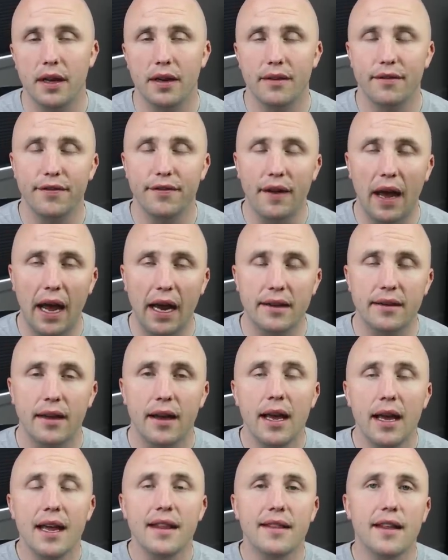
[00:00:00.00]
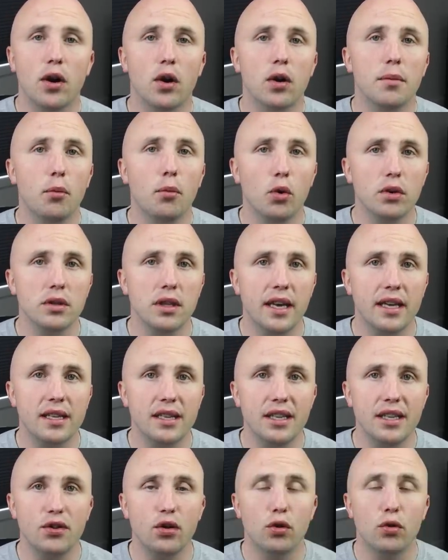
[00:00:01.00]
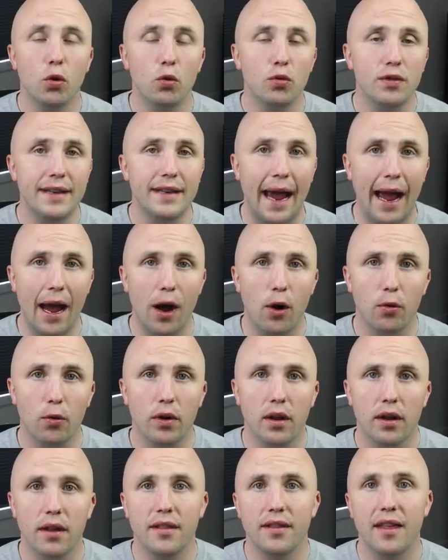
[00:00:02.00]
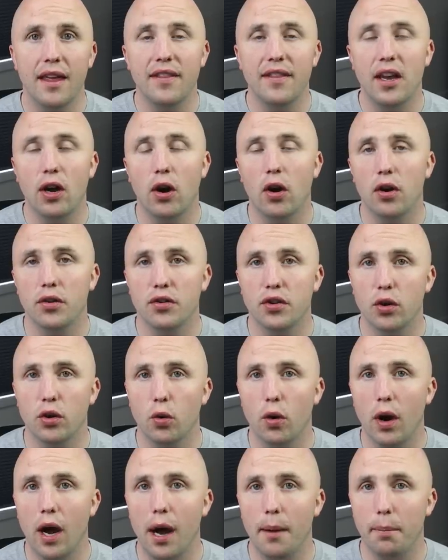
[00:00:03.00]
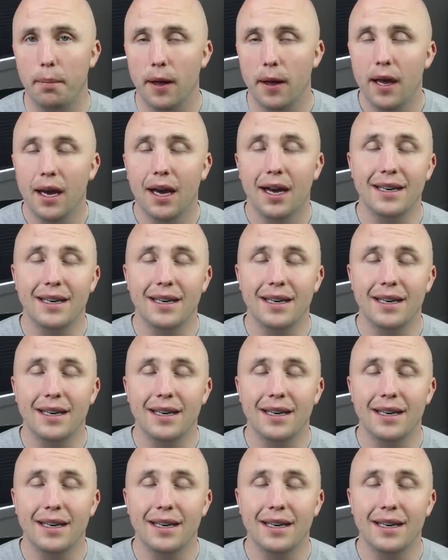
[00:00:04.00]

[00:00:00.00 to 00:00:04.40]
In fact, they are more likely to go down than they are to go up,